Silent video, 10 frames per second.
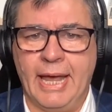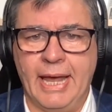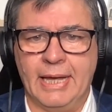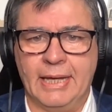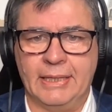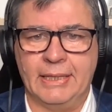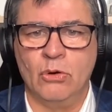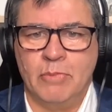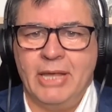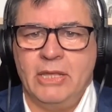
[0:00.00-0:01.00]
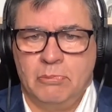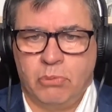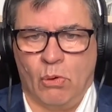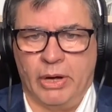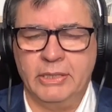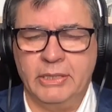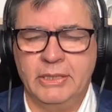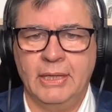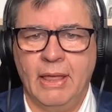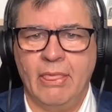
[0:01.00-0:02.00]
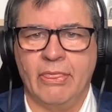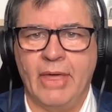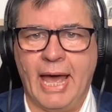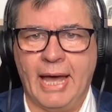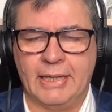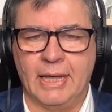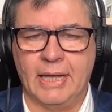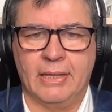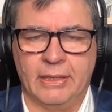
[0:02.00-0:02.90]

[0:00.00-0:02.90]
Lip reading: and who made the point that